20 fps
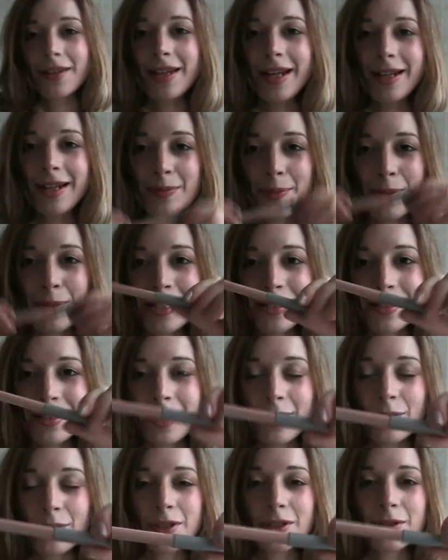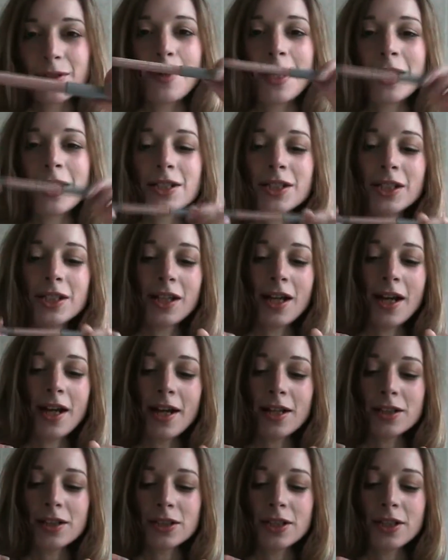The next pencil I want to mention,
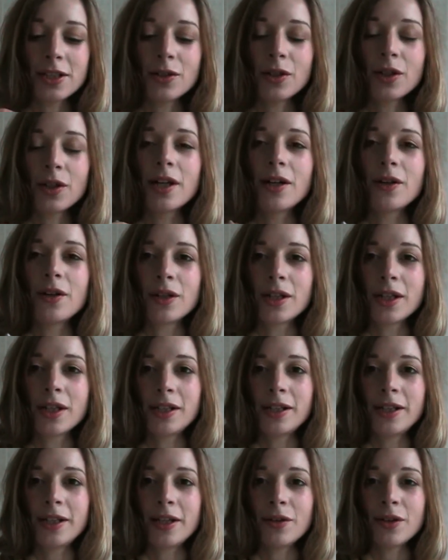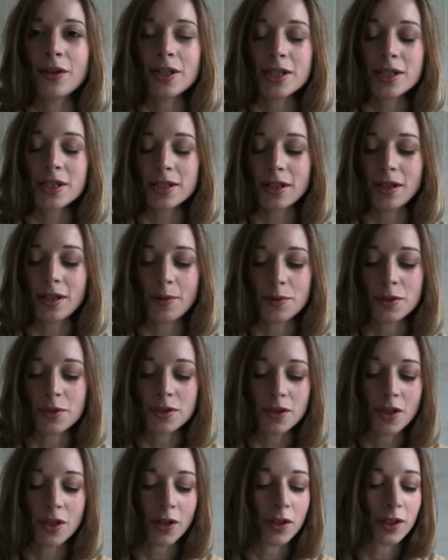I actually got it on clearance and I'm
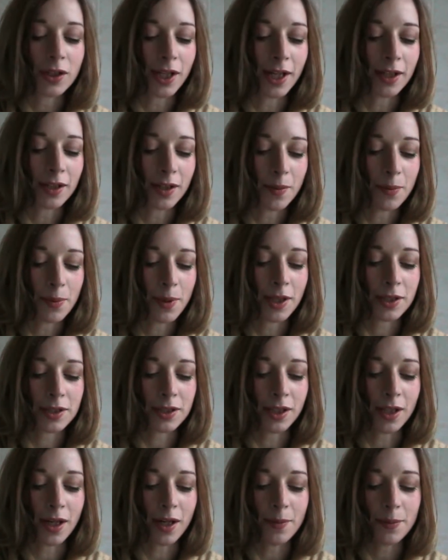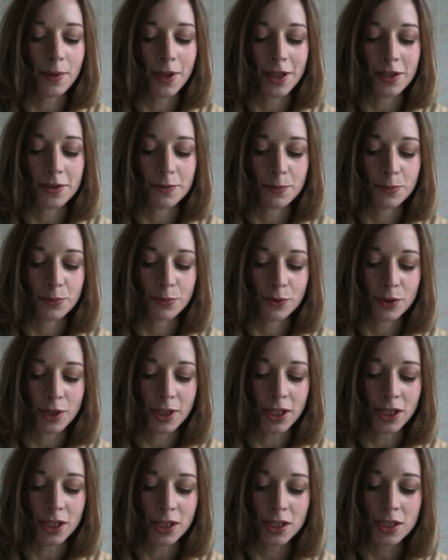so glad I picked it up. It's
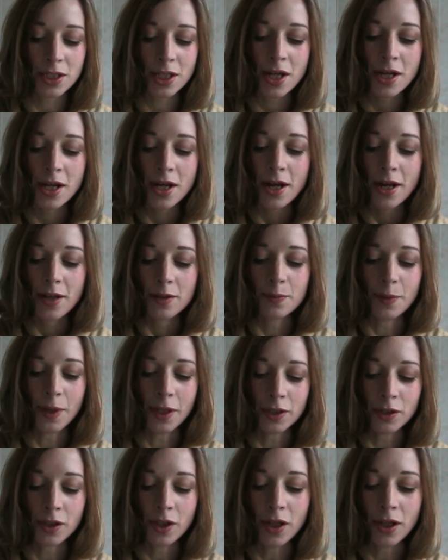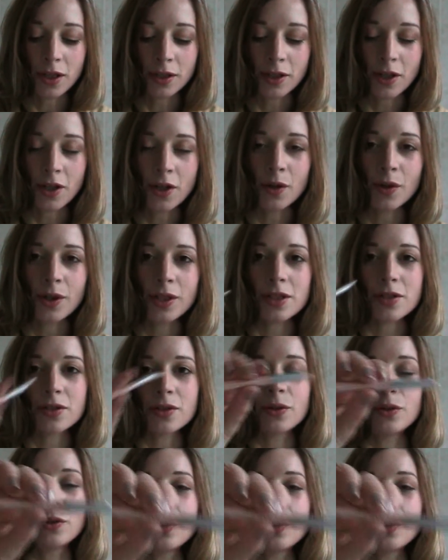brilliant. It's by Cargo and it's